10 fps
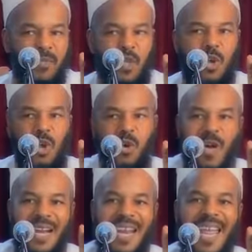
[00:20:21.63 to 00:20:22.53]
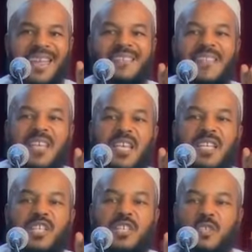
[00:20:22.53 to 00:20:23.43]
to go and lay
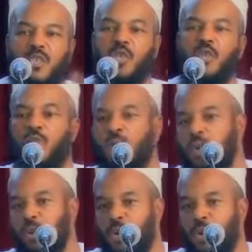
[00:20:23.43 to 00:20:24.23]
siege to